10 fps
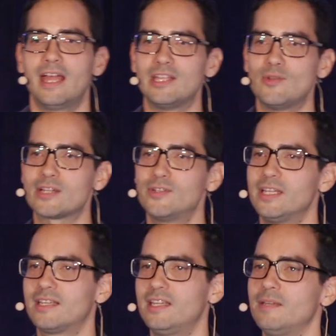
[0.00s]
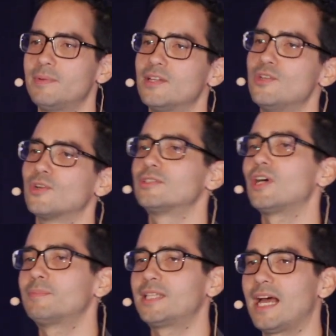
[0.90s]
and you actually keep your
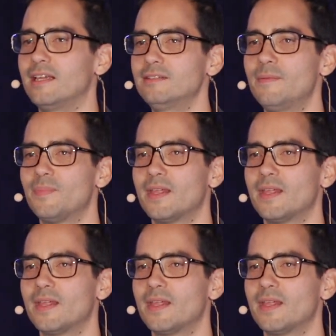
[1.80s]
top talent,